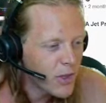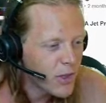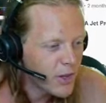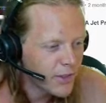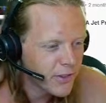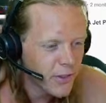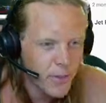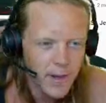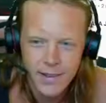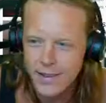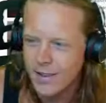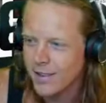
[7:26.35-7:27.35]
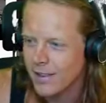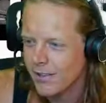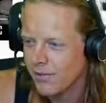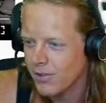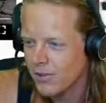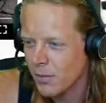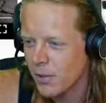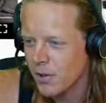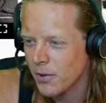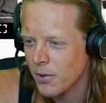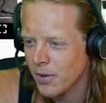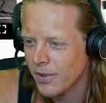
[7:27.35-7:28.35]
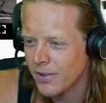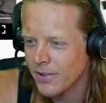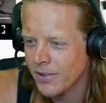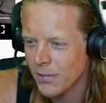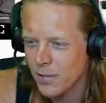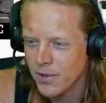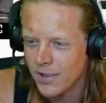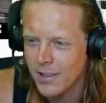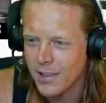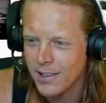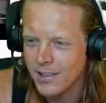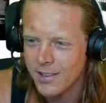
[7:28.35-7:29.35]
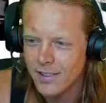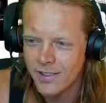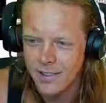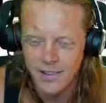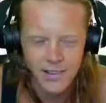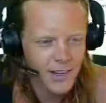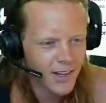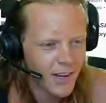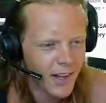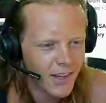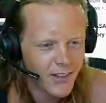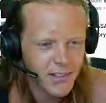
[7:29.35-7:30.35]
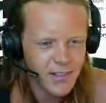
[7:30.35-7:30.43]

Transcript: This is amazing. Like, for somebody who works in communications and technology,